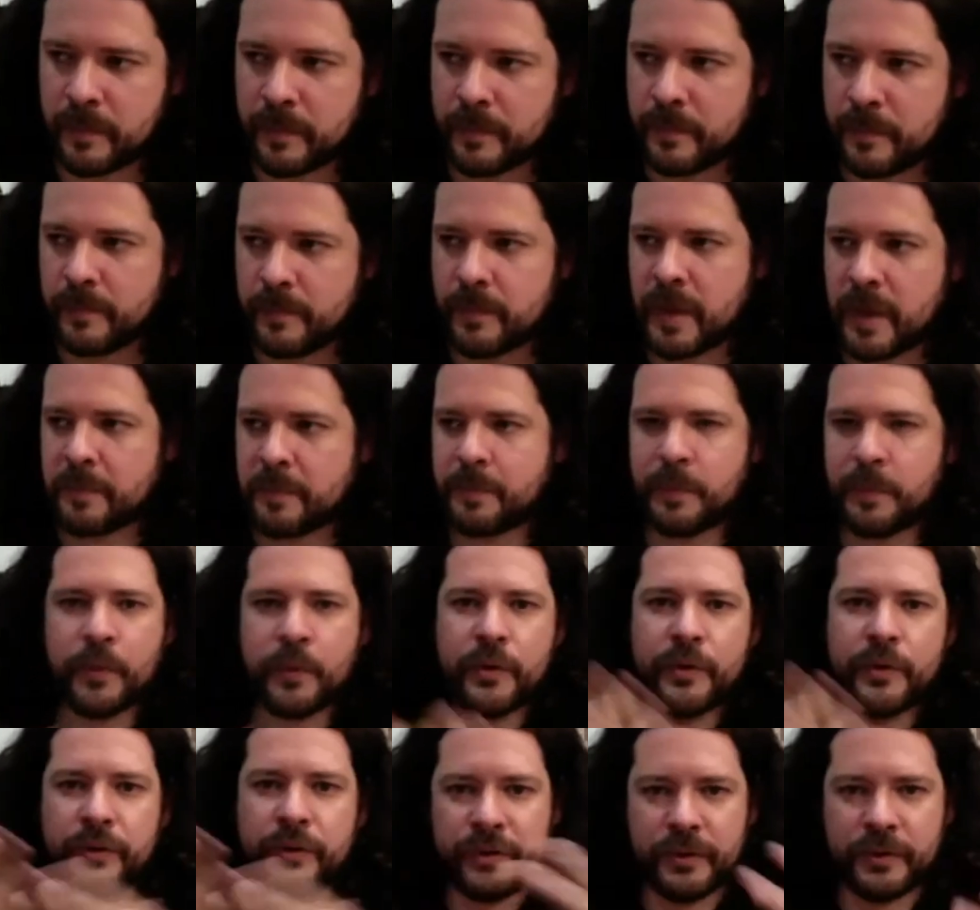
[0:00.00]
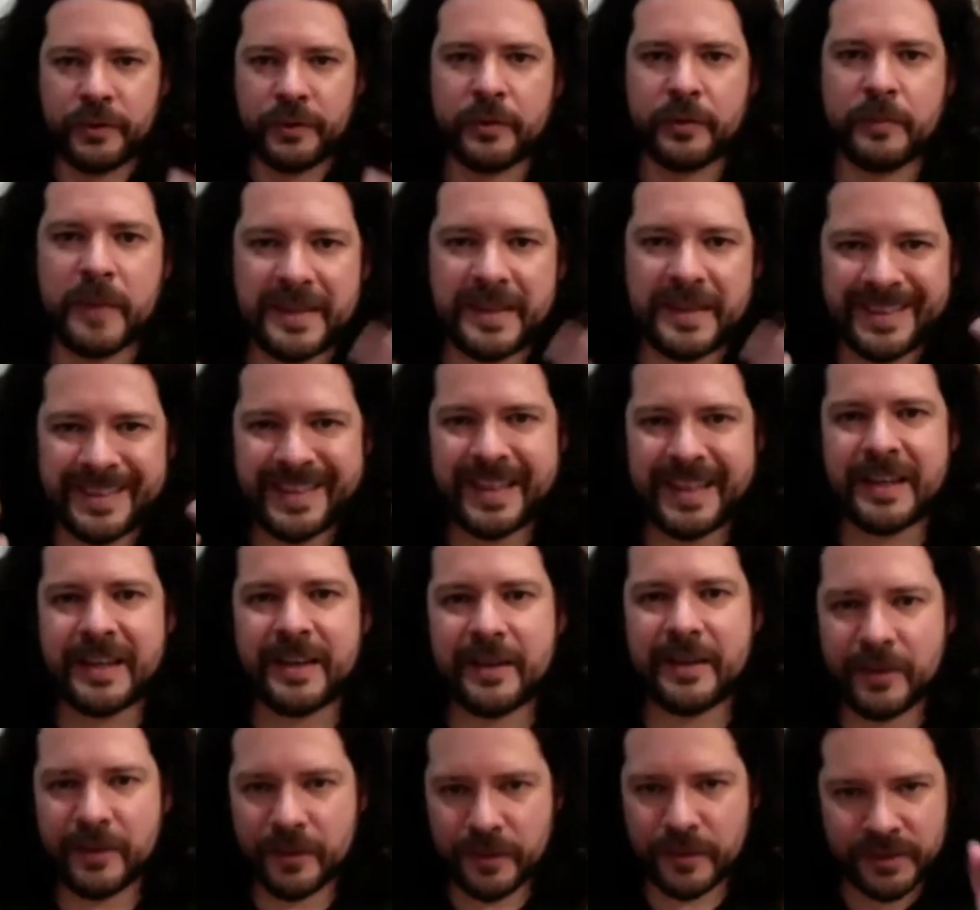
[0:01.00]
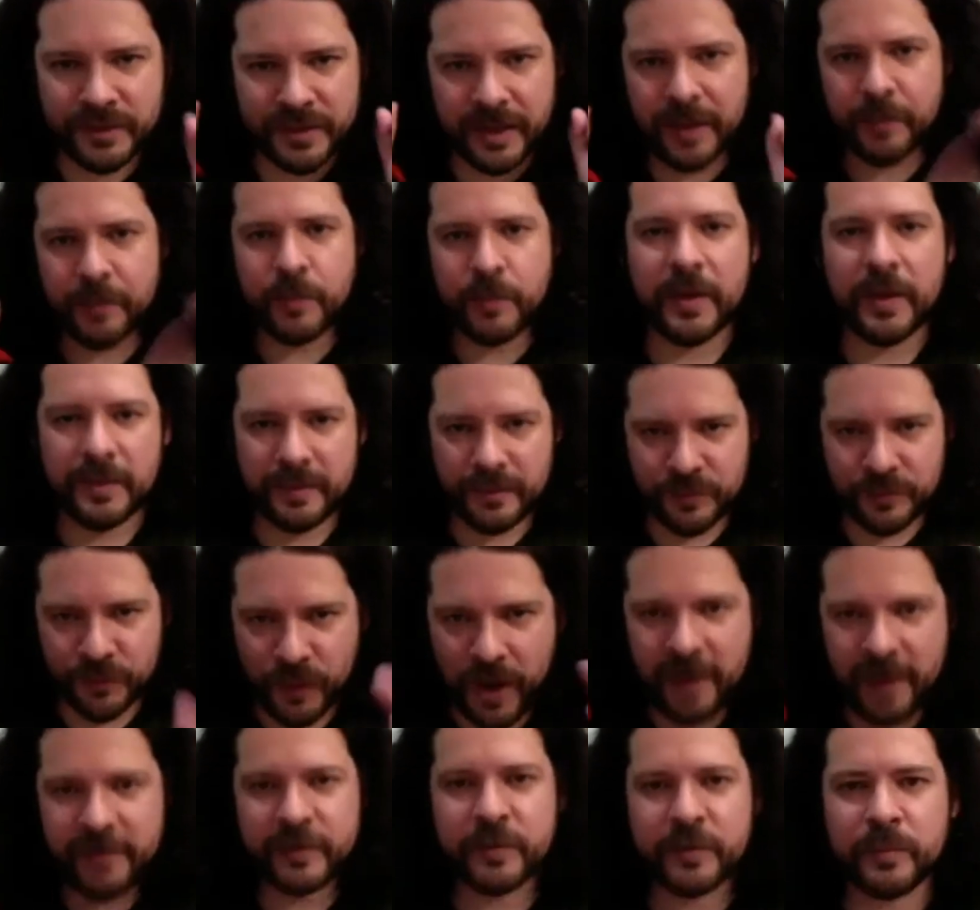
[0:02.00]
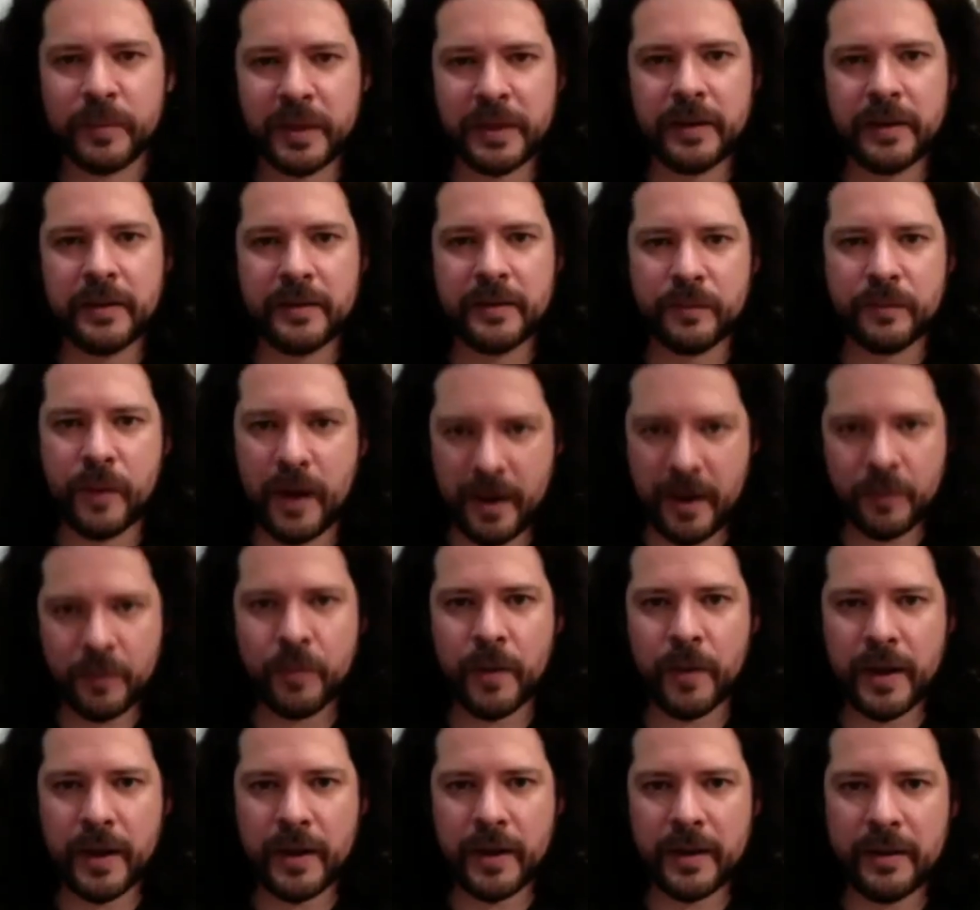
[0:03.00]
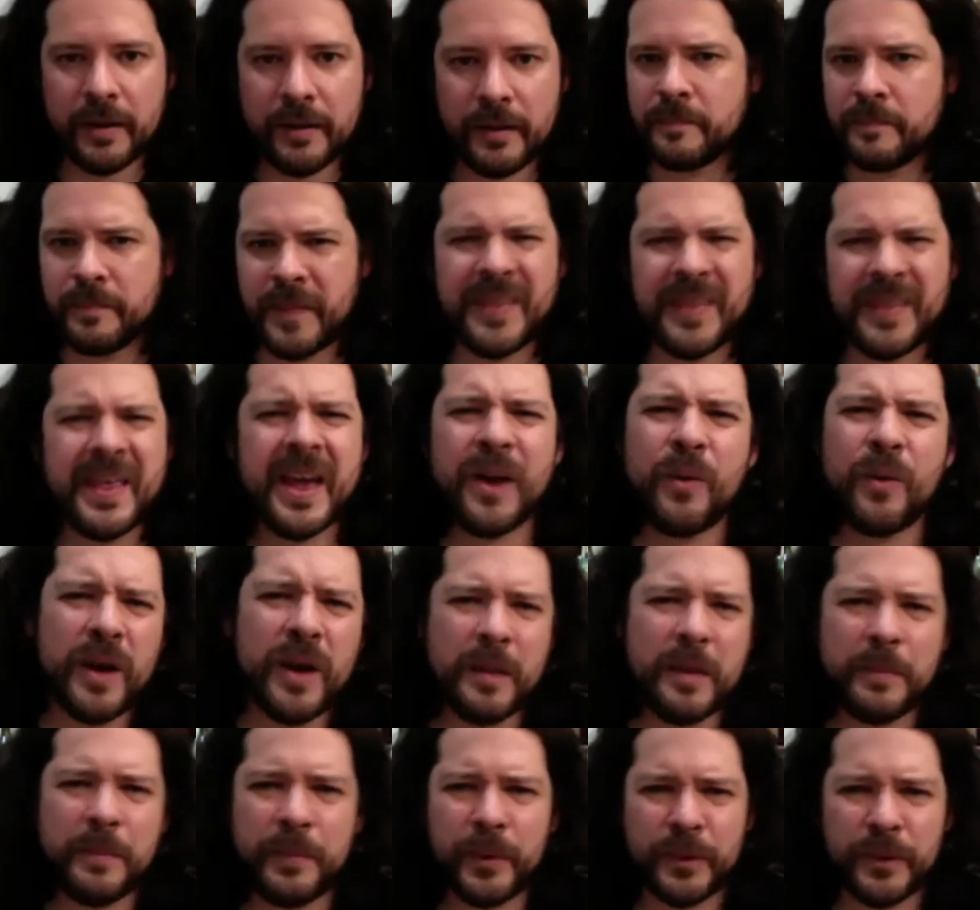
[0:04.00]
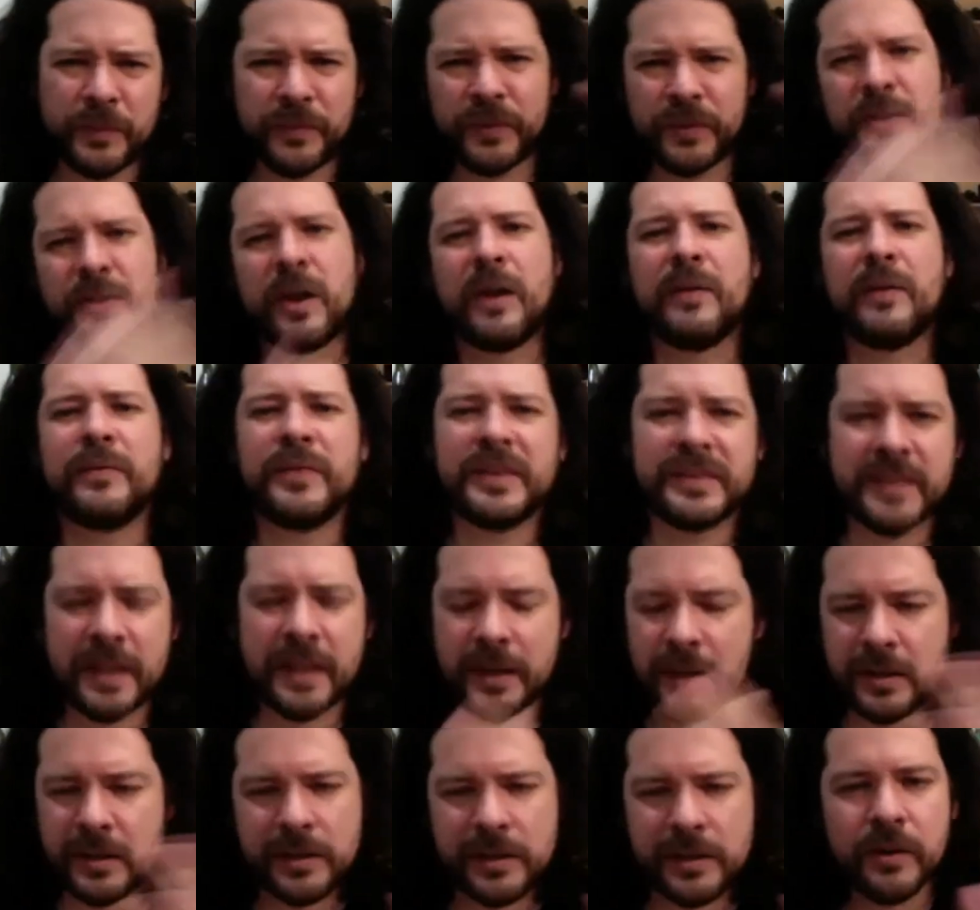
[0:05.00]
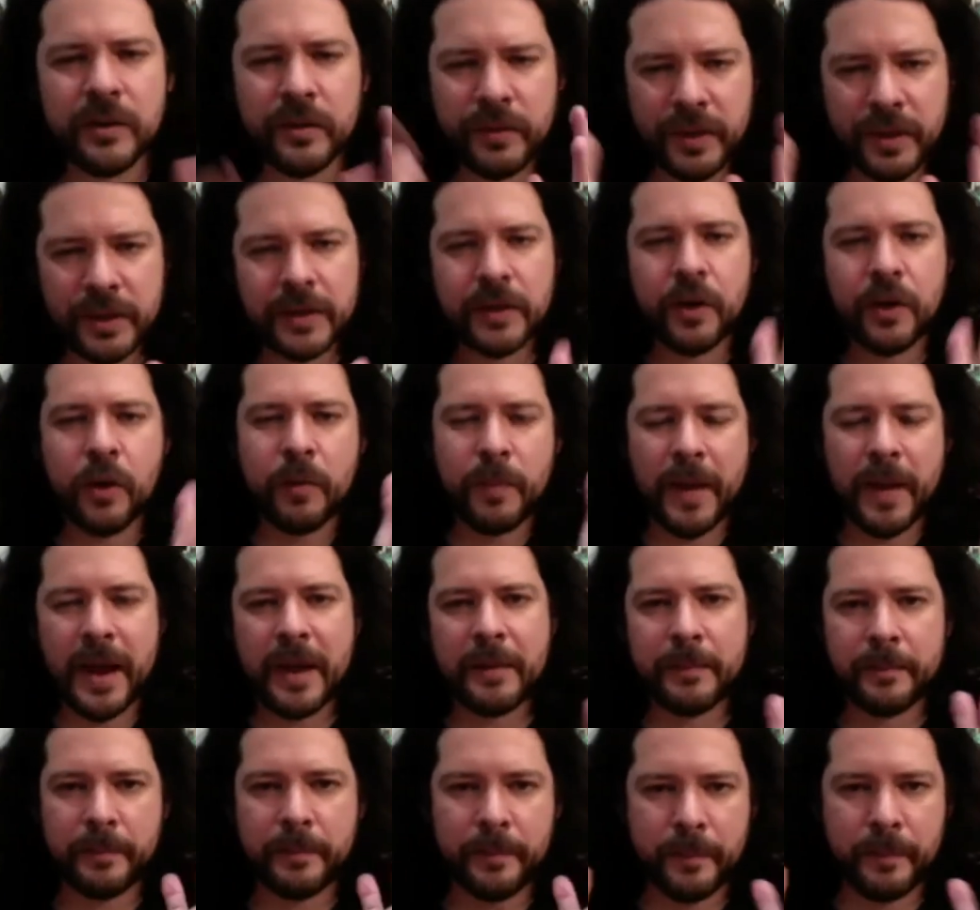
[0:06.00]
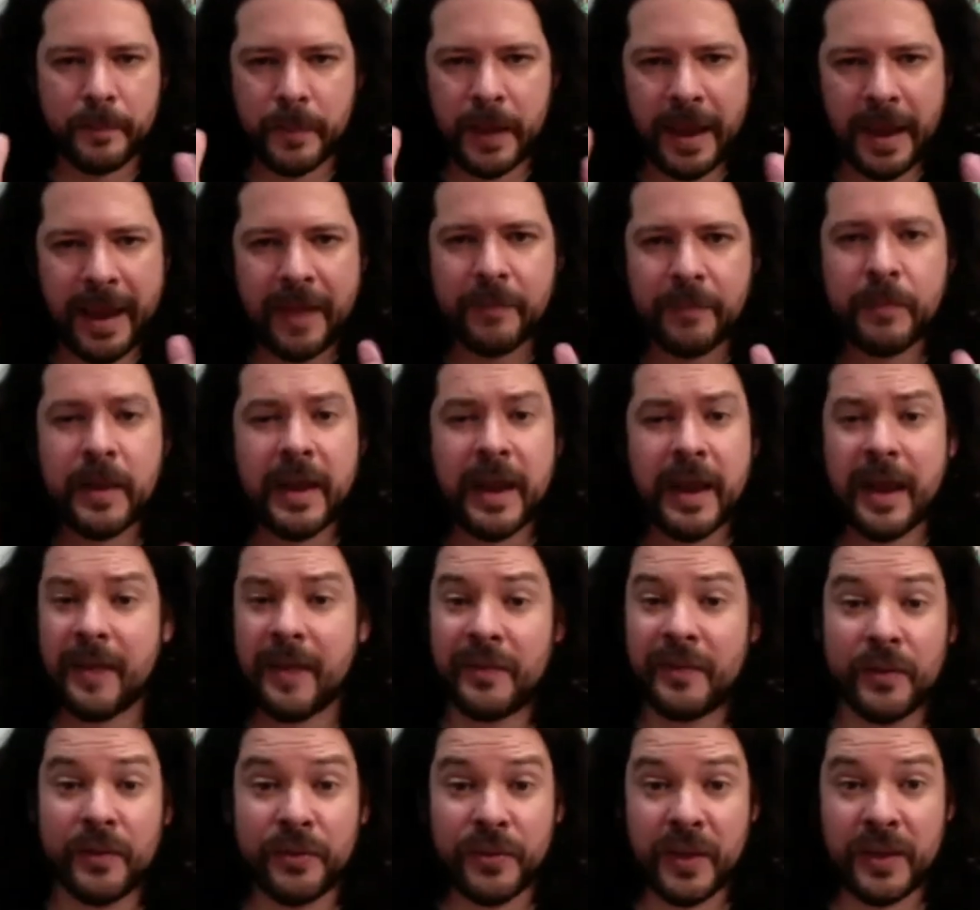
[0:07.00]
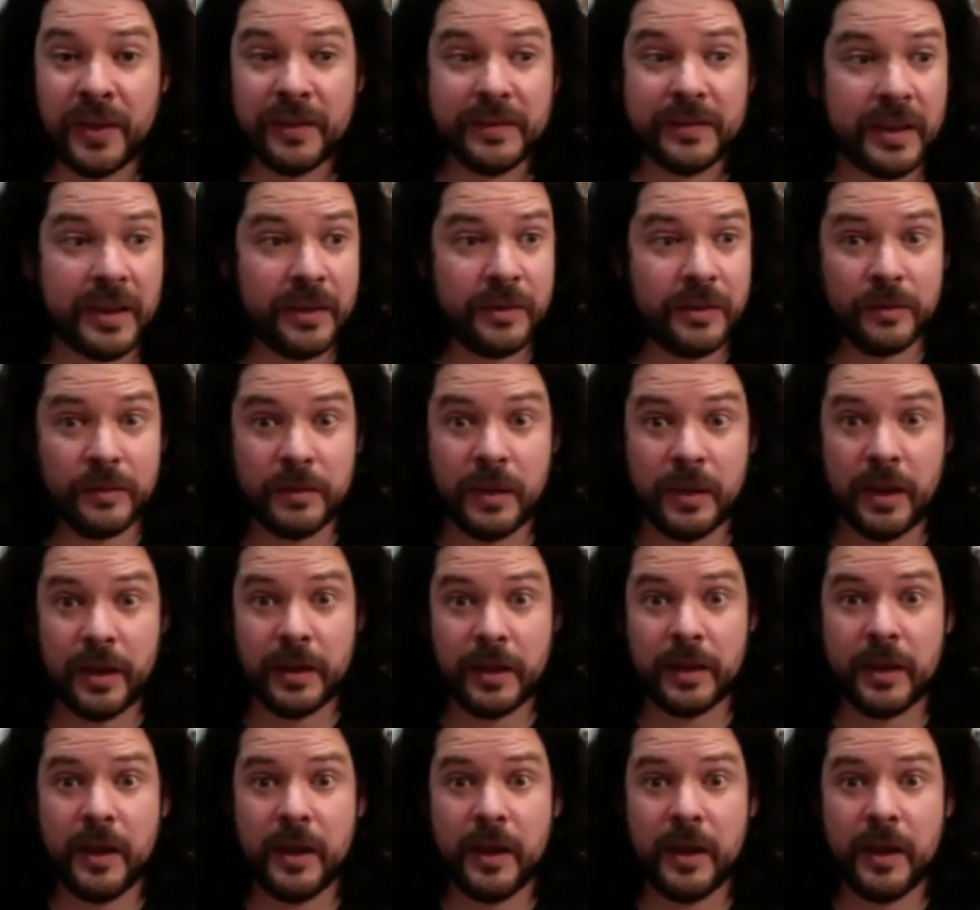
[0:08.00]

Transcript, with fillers: my pores, you know, my skin, you know, it's like what drives me right away. And I don't want to put photography second, you know, they go by hand by hand, the things that you like,